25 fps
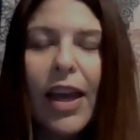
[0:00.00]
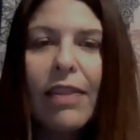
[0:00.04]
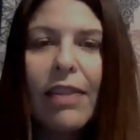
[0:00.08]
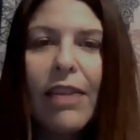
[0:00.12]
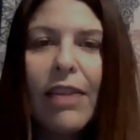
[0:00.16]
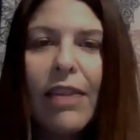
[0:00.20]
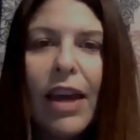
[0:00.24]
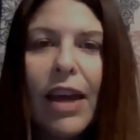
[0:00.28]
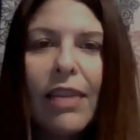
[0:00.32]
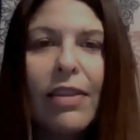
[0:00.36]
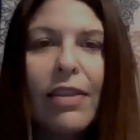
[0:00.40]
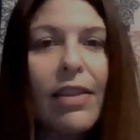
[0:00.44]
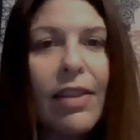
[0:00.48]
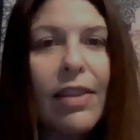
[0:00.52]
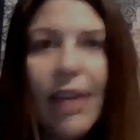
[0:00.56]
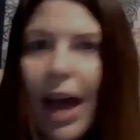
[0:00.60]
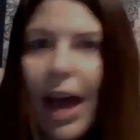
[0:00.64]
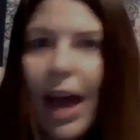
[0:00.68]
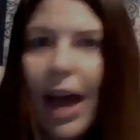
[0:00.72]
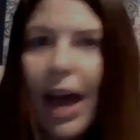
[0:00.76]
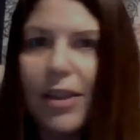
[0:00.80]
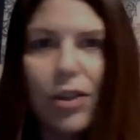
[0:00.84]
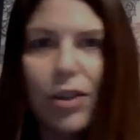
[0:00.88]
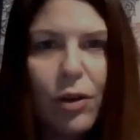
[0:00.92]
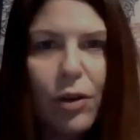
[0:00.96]
And then
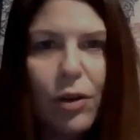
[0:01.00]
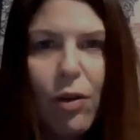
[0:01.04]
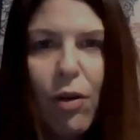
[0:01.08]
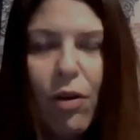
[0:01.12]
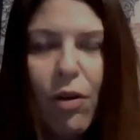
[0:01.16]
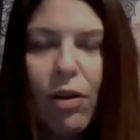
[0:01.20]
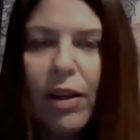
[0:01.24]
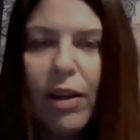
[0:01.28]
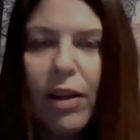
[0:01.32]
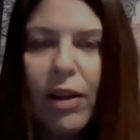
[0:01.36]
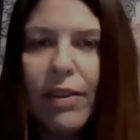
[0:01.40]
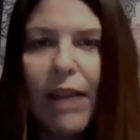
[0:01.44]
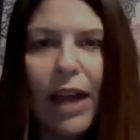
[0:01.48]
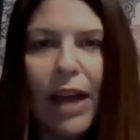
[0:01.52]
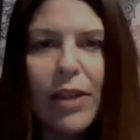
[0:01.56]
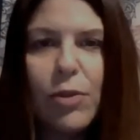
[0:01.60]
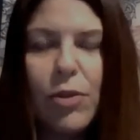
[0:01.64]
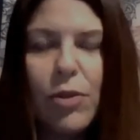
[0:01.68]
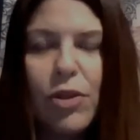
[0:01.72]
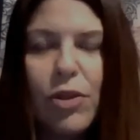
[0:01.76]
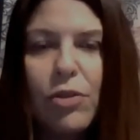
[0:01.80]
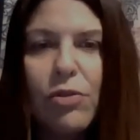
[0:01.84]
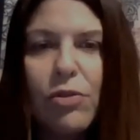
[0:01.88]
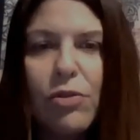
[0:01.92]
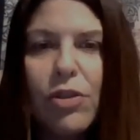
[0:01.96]
that's your goal and that's
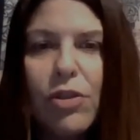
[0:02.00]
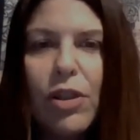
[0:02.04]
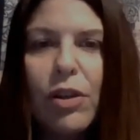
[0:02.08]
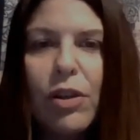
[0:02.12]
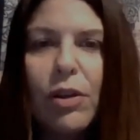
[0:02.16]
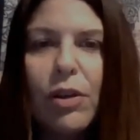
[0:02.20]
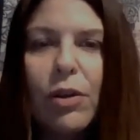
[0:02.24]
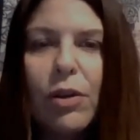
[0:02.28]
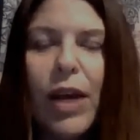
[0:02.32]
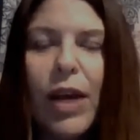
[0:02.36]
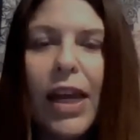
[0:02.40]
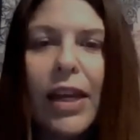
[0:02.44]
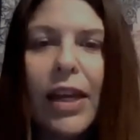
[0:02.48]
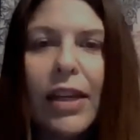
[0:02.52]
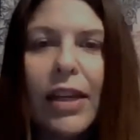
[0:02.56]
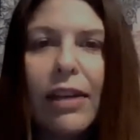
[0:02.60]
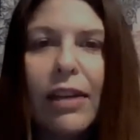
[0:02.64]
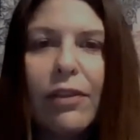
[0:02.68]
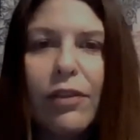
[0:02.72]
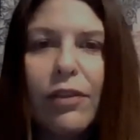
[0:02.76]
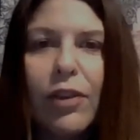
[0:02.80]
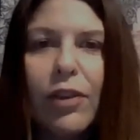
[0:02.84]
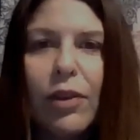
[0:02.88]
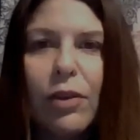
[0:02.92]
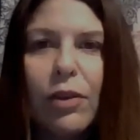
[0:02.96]
what you do. And
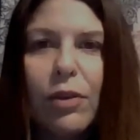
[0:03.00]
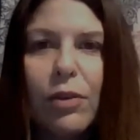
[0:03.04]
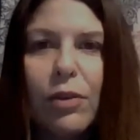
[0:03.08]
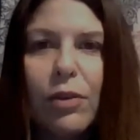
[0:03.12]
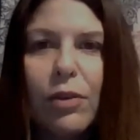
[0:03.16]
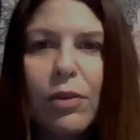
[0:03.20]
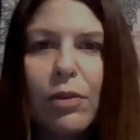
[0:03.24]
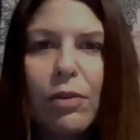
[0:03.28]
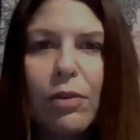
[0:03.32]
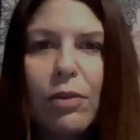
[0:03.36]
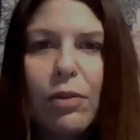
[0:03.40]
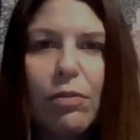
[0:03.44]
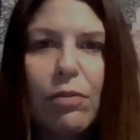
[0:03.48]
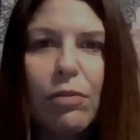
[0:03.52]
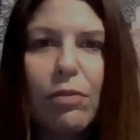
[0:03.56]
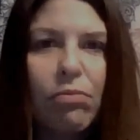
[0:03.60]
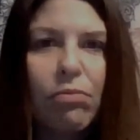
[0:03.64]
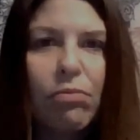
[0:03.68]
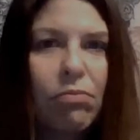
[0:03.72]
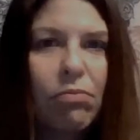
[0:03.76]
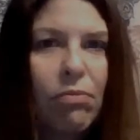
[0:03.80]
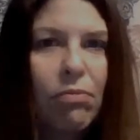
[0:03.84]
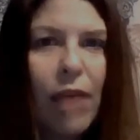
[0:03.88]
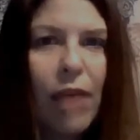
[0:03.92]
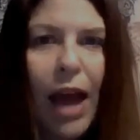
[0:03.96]
if you
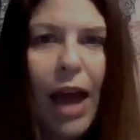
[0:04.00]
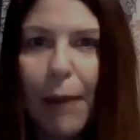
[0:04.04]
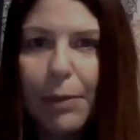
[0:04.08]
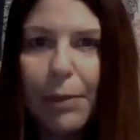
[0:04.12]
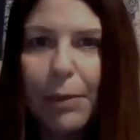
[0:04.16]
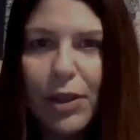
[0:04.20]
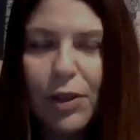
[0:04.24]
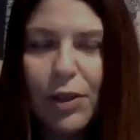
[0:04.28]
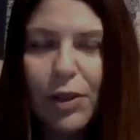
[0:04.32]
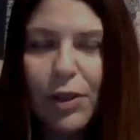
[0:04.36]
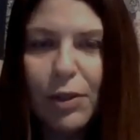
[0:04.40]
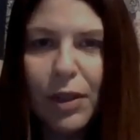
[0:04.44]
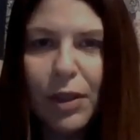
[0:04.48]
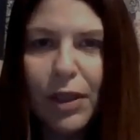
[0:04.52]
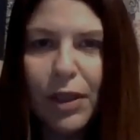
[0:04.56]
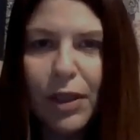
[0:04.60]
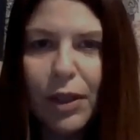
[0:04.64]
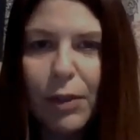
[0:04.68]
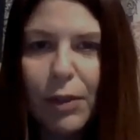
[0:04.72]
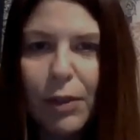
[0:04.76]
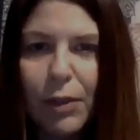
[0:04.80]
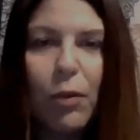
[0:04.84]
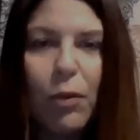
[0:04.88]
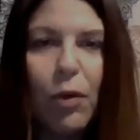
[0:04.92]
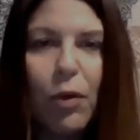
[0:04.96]
happen to do a little
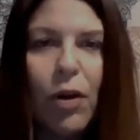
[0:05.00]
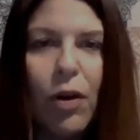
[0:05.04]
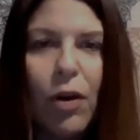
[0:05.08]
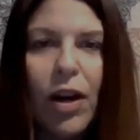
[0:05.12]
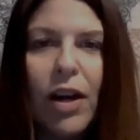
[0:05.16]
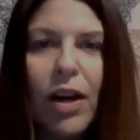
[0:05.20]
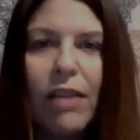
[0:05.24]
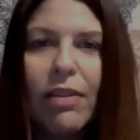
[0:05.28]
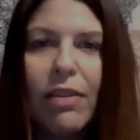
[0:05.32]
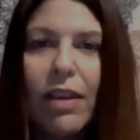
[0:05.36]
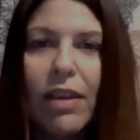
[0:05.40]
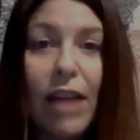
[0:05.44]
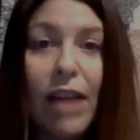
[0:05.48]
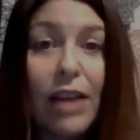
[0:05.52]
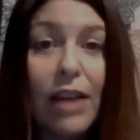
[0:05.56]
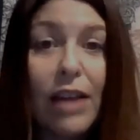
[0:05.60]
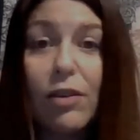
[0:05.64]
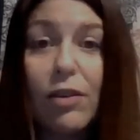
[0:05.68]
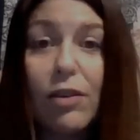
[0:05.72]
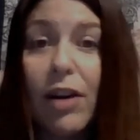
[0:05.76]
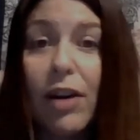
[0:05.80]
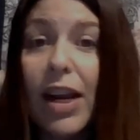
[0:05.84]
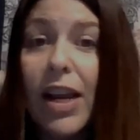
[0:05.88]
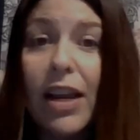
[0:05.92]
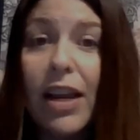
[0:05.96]
bit more, then that's
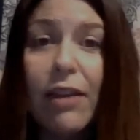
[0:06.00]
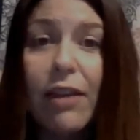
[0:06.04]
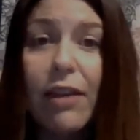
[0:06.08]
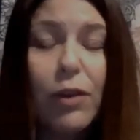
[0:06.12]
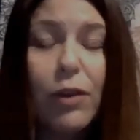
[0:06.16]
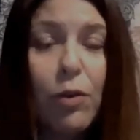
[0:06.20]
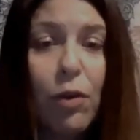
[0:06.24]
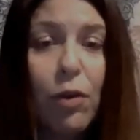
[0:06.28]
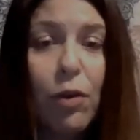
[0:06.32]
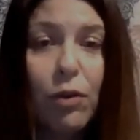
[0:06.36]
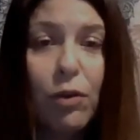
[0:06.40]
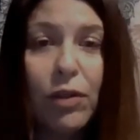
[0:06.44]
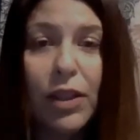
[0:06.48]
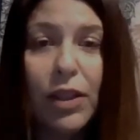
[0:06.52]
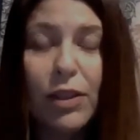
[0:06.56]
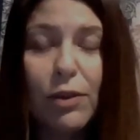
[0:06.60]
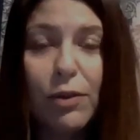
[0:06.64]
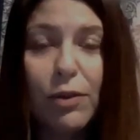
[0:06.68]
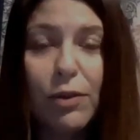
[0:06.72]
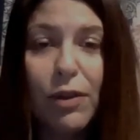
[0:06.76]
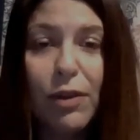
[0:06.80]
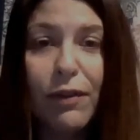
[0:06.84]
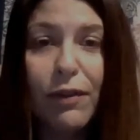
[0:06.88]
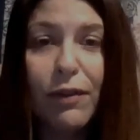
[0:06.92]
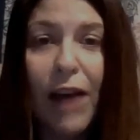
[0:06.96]
great. If you only
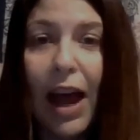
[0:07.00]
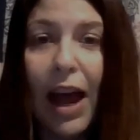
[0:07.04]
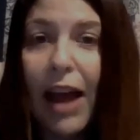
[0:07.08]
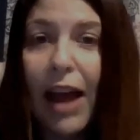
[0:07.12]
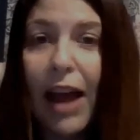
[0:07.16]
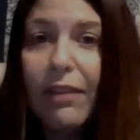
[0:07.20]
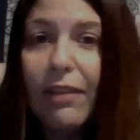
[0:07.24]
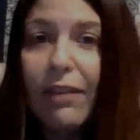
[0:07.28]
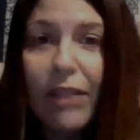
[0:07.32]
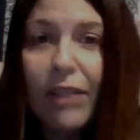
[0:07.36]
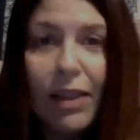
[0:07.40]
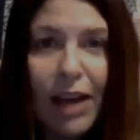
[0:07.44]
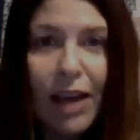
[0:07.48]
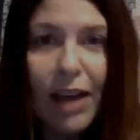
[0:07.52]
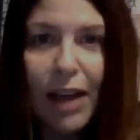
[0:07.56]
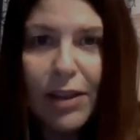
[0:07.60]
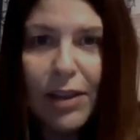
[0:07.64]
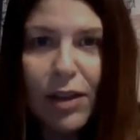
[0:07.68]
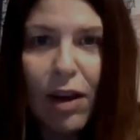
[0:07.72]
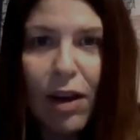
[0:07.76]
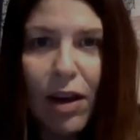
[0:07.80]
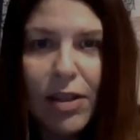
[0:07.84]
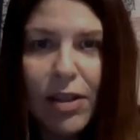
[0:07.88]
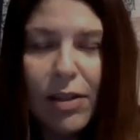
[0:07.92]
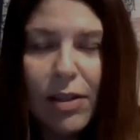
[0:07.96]
do the 5, then
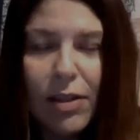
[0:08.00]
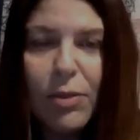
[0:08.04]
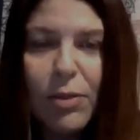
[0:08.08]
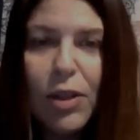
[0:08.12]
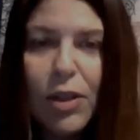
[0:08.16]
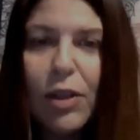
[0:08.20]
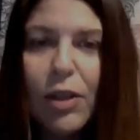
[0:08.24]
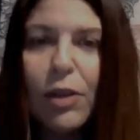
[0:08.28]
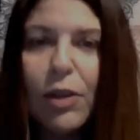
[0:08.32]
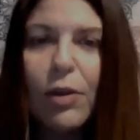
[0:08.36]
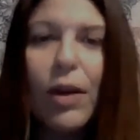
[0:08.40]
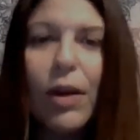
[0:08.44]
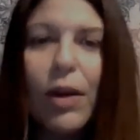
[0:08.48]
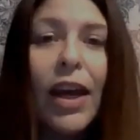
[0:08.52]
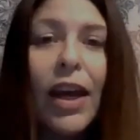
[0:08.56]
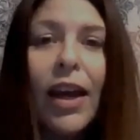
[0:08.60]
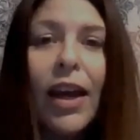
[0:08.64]
that's awesome too.